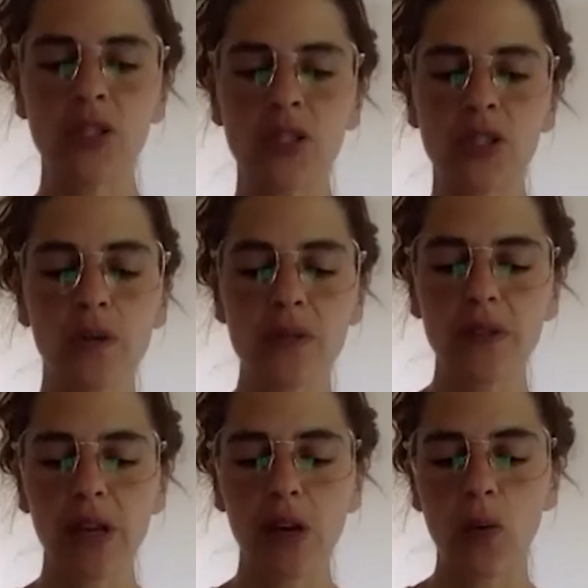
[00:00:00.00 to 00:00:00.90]

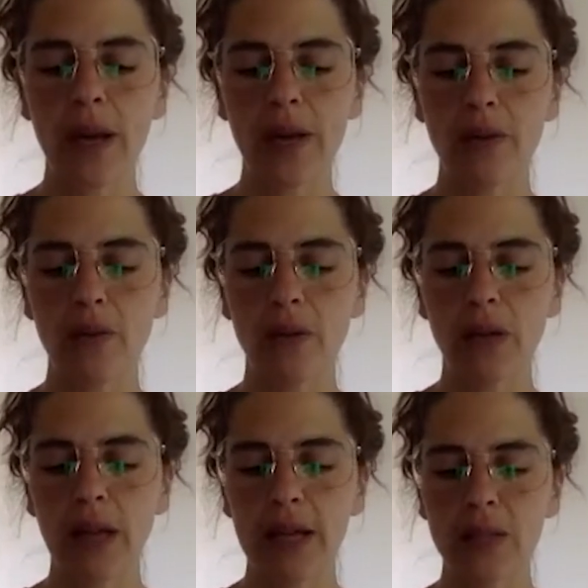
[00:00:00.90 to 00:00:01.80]
terms of like what I
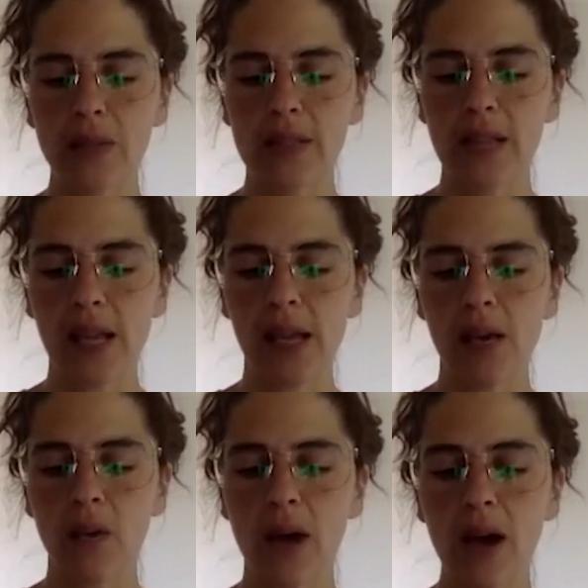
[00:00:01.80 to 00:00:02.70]
realized was
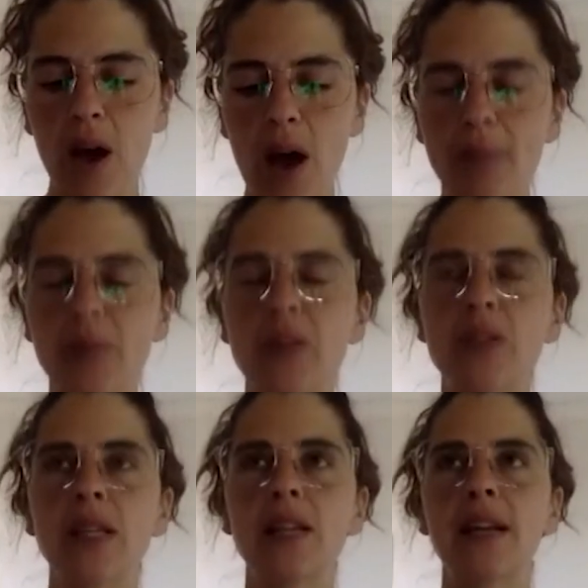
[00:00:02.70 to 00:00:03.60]
like, wow, I'm
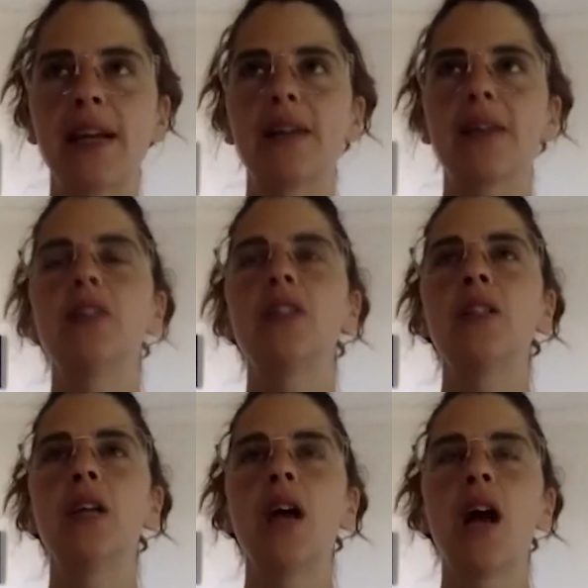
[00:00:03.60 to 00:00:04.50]
using like,
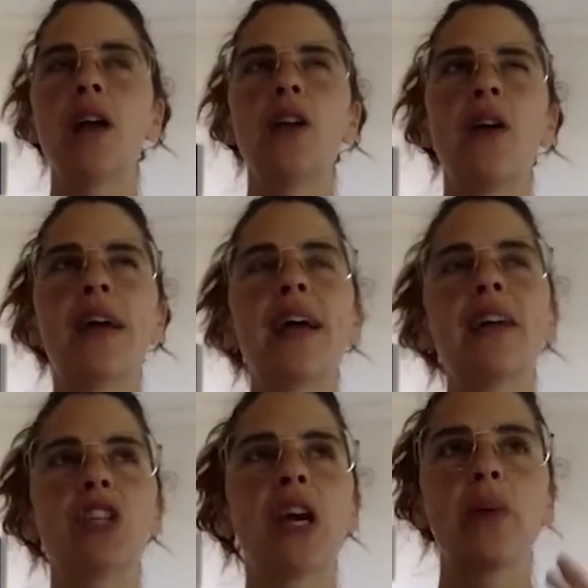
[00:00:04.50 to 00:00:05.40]
I kind
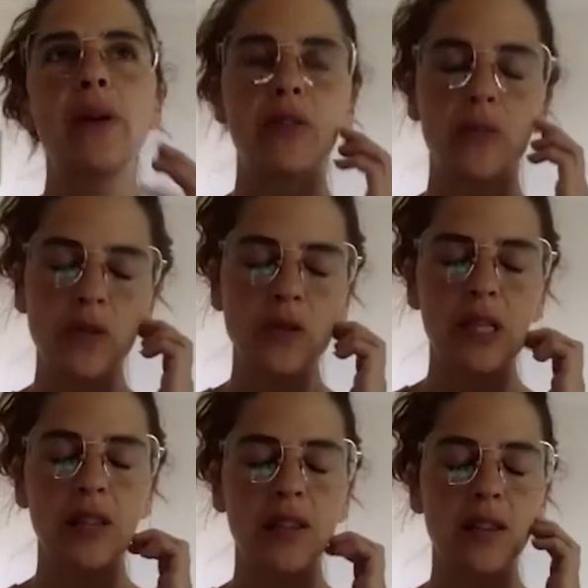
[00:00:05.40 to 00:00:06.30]
of shy away from
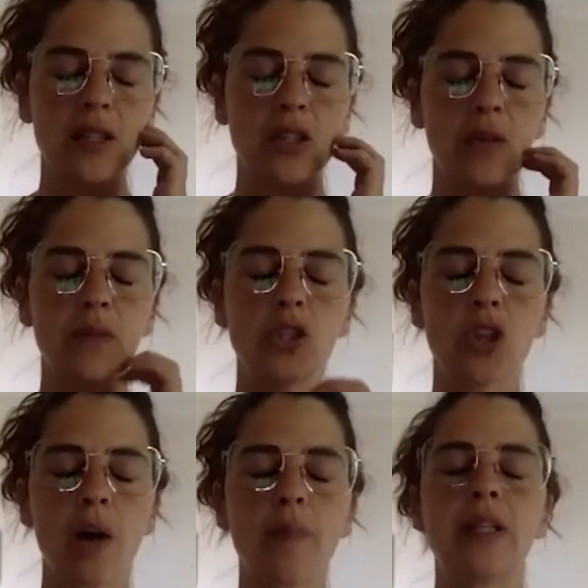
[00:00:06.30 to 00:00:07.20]
using the term
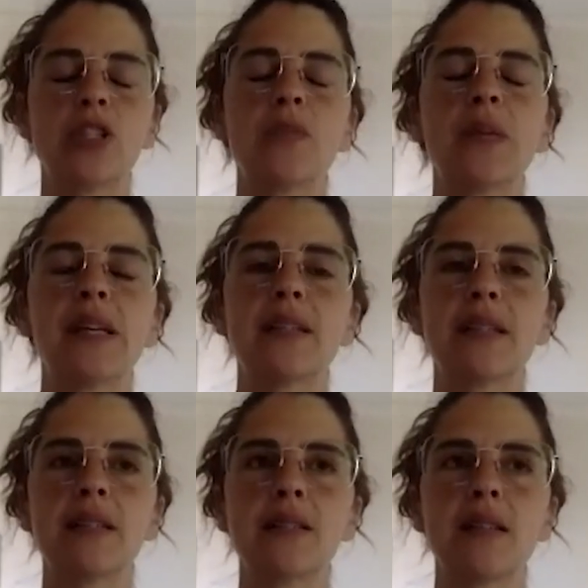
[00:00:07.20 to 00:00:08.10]
shaman just because
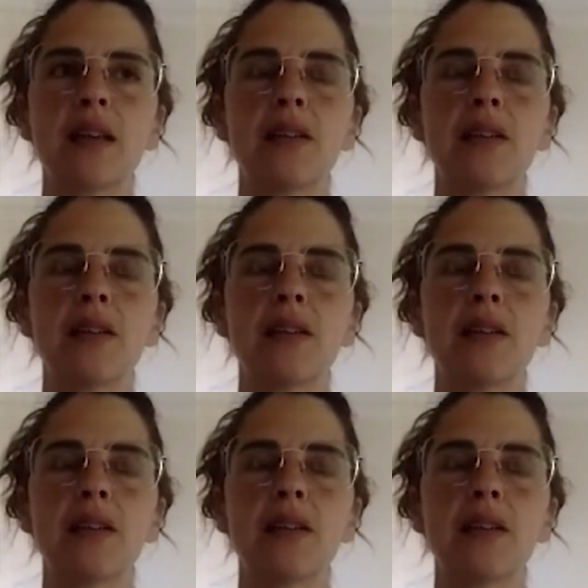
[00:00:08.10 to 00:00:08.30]
it's,